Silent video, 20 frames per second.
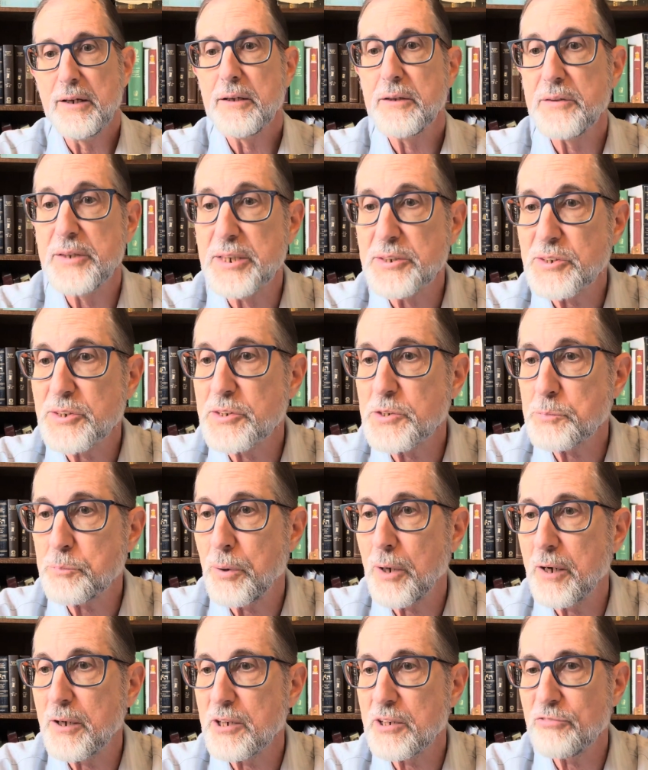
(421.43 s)
This is
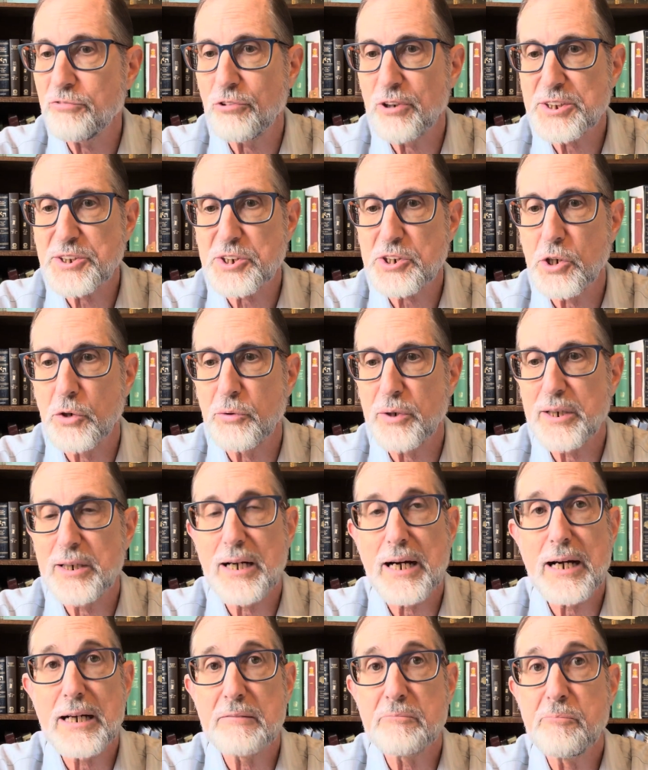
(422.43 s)
part of what's going
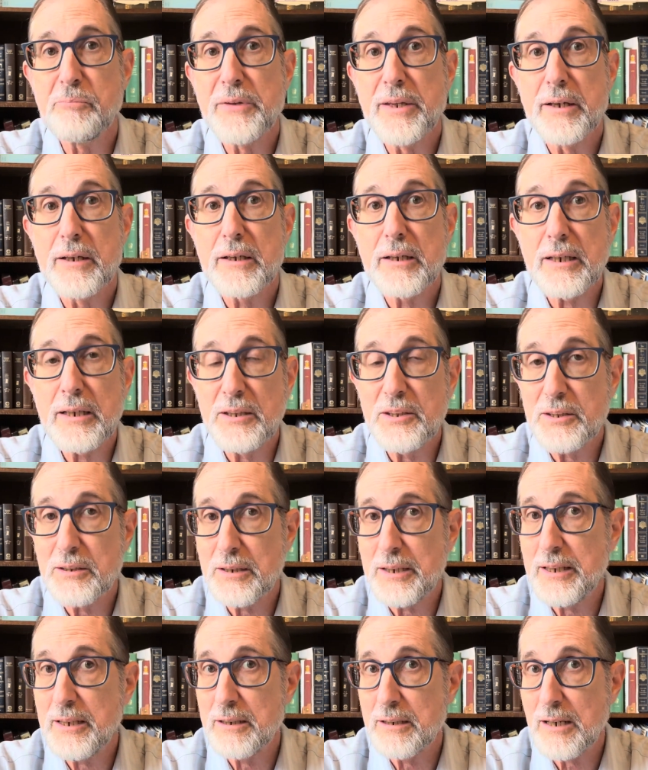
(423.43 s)
on in
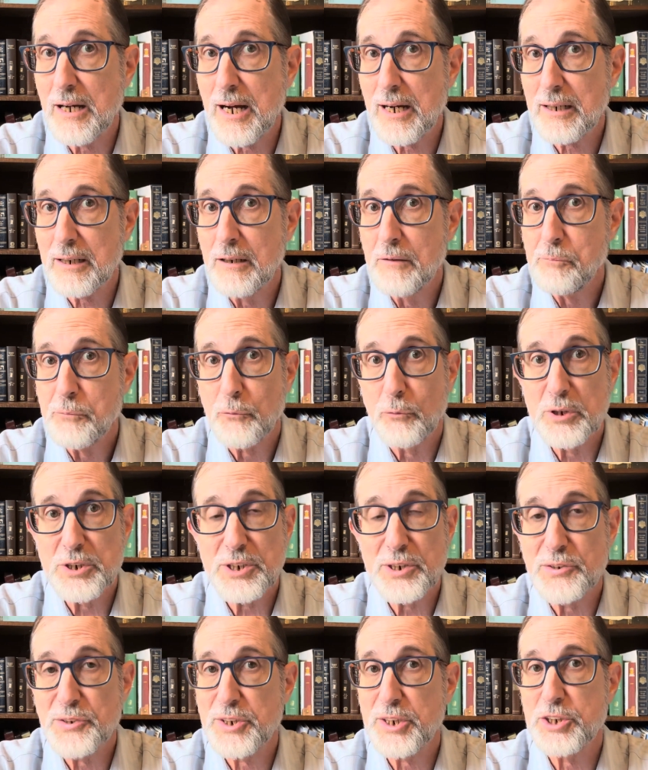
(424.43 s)
Enoch, which
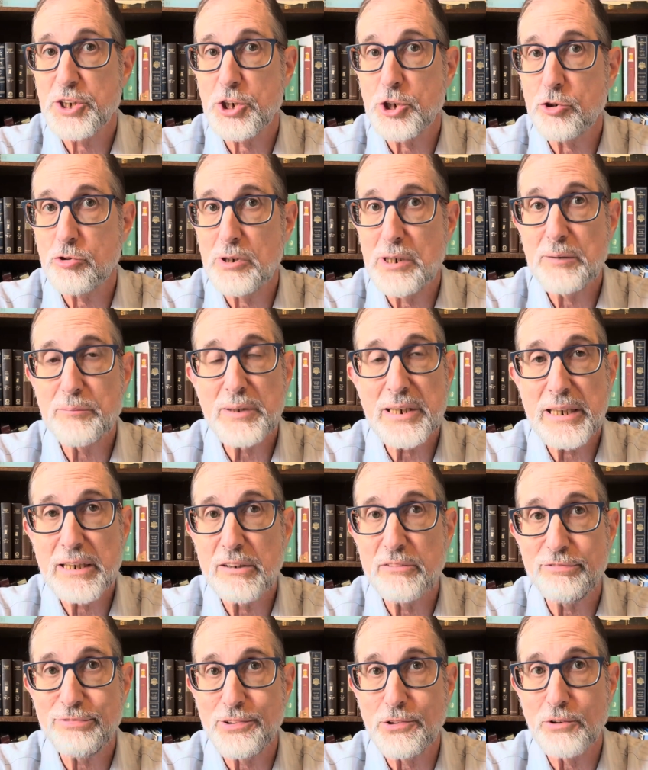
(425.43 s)
is extremely
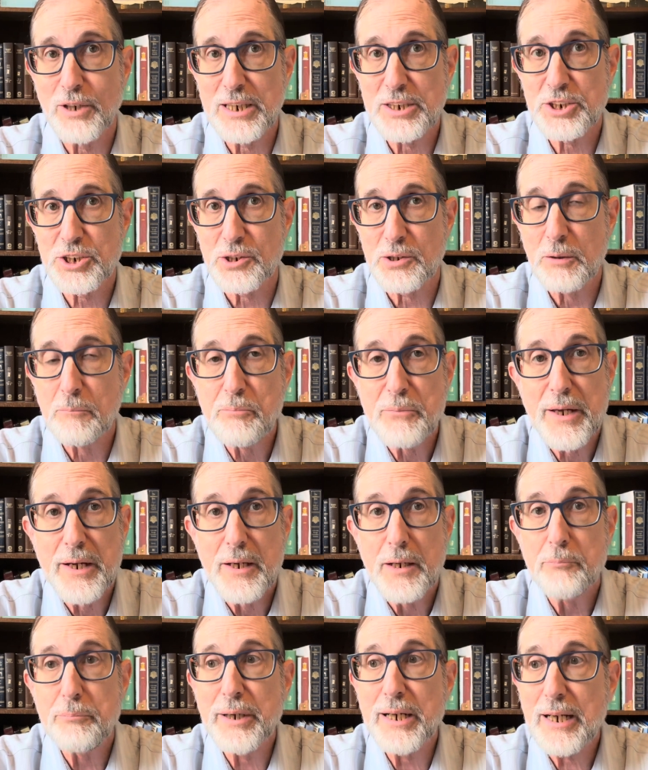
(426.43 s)
influential.
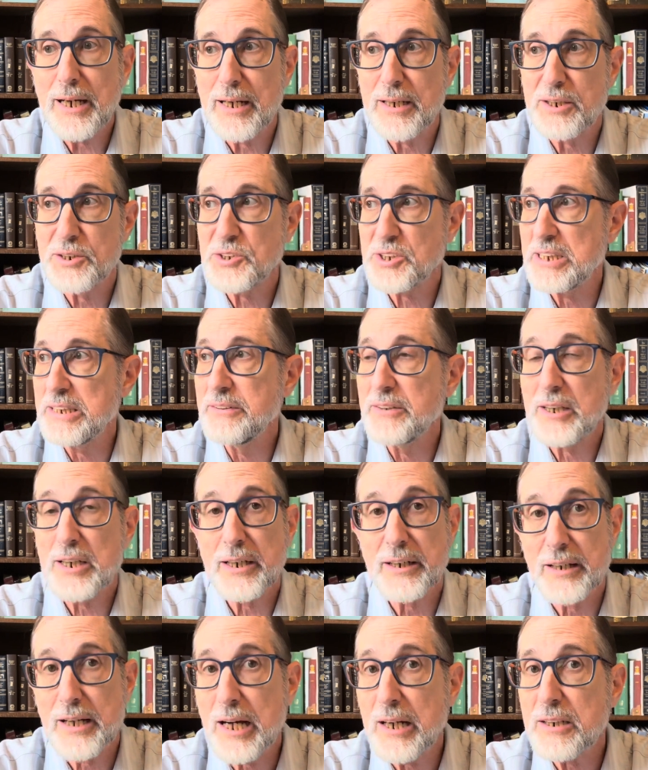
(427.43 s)
Because in the
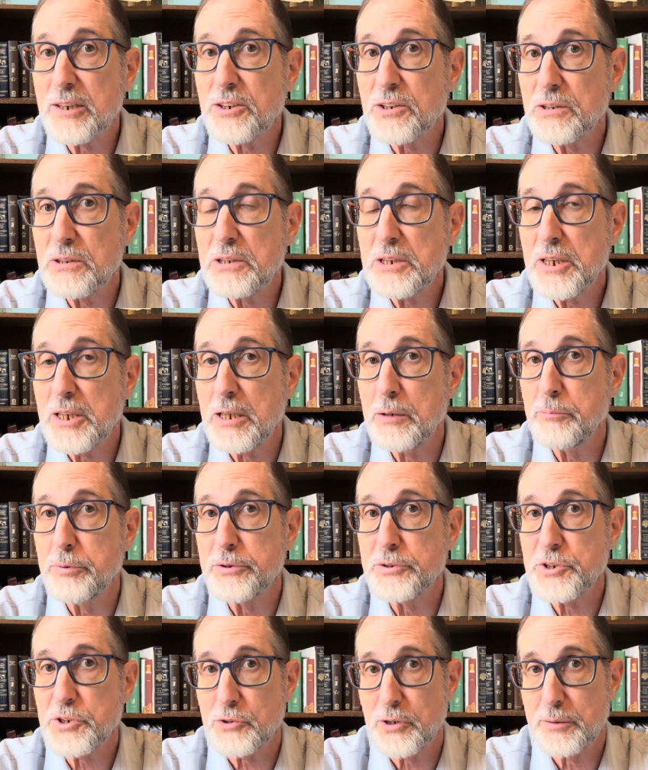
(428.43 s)
canonical Hebrew
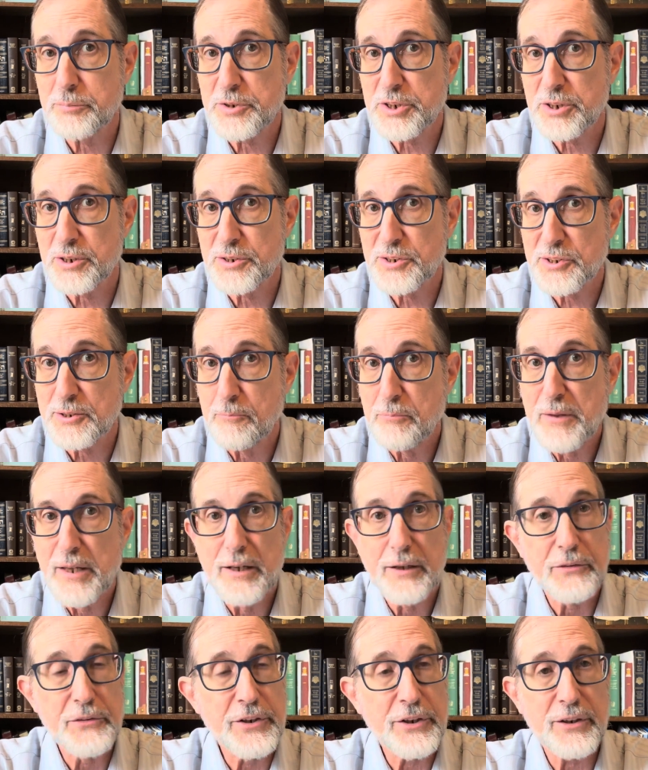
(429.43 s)
scriptures,
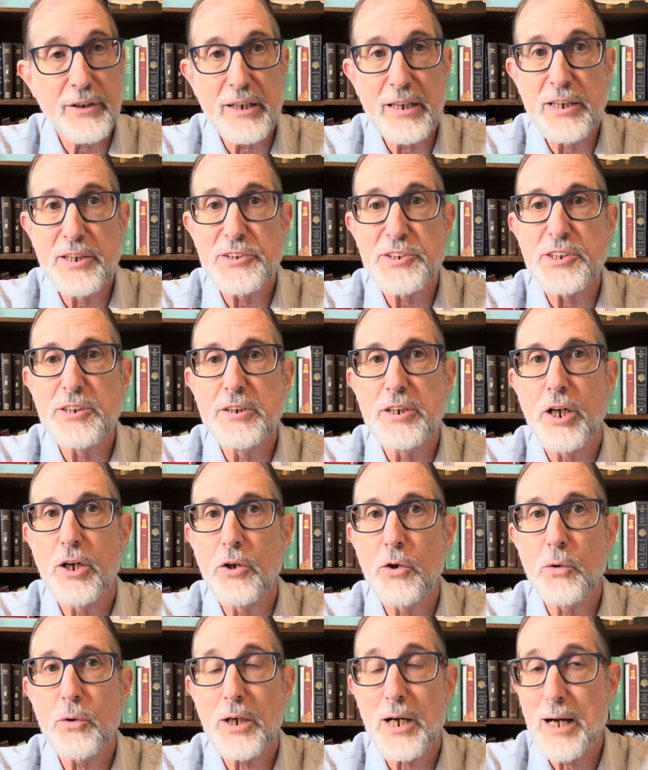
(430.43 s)
there is
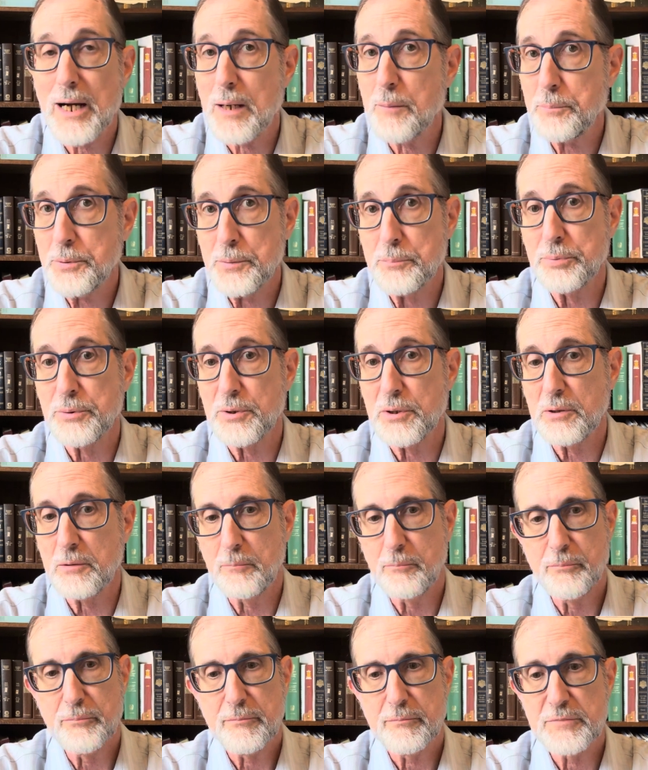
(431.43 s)
no
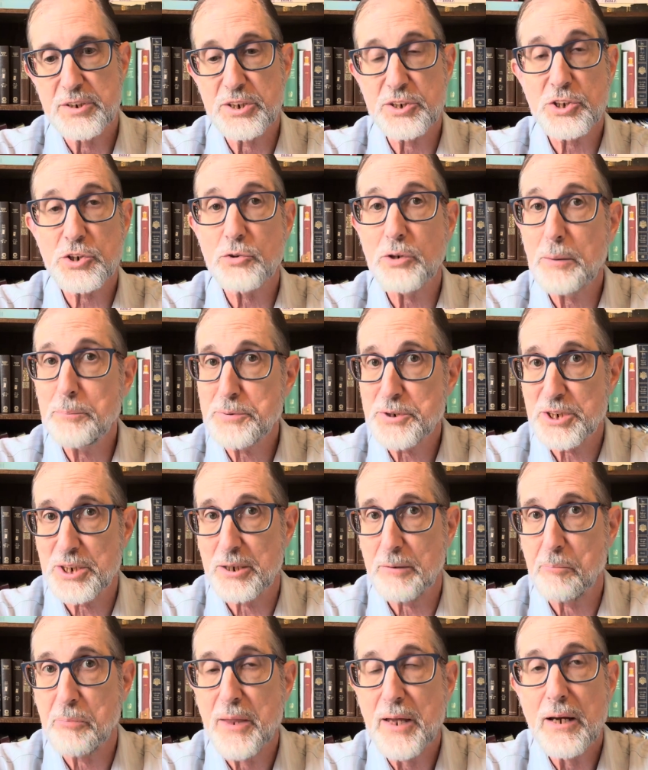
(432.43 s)
comparable
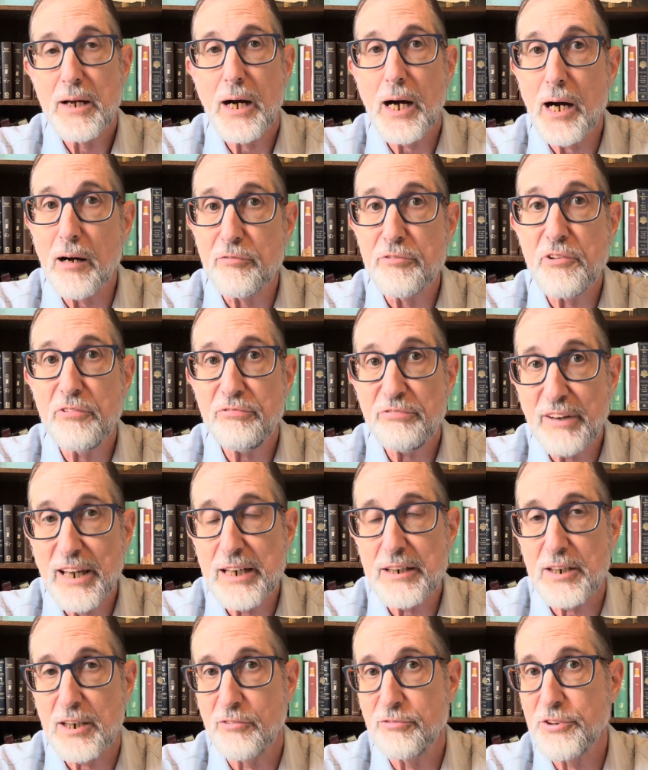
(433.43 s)
description of the
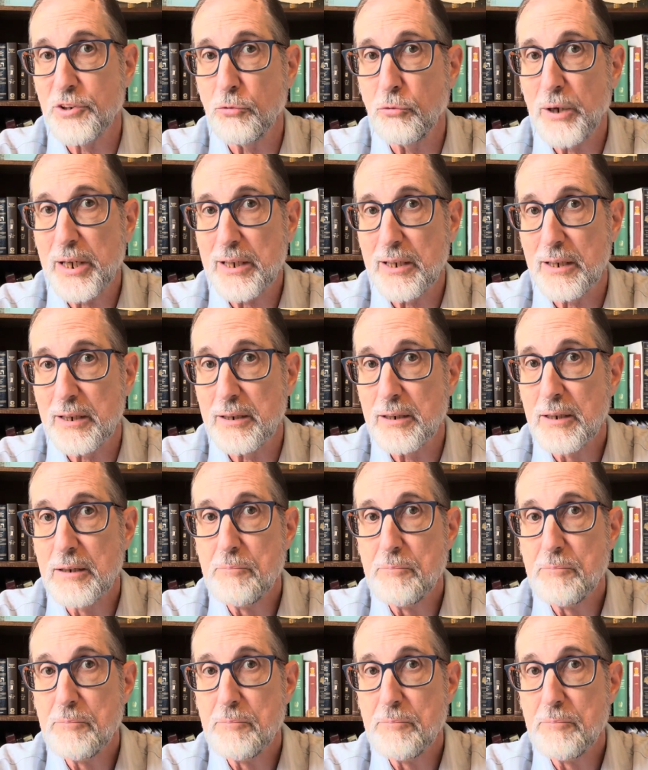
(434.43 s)
fate of the wicked.